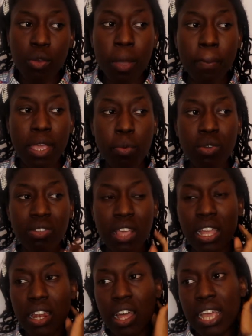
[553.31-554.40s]
So when people
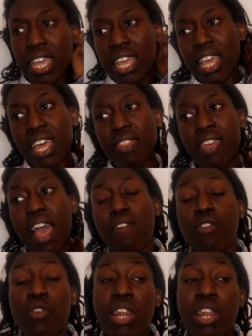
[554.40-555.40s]
say like they haven't